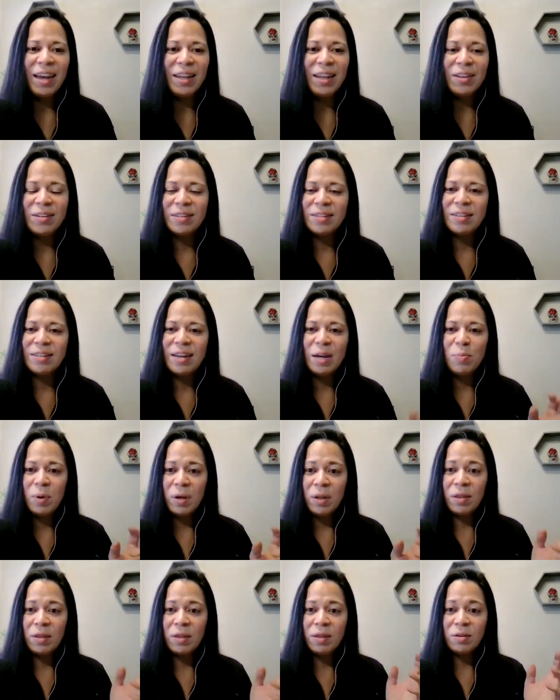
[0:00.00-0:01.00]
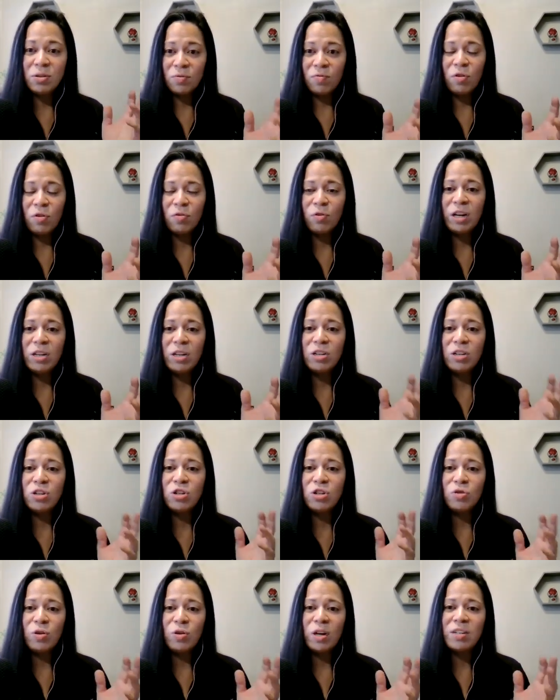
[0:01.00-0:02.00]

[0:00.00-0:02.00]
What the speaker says: and type in the phrase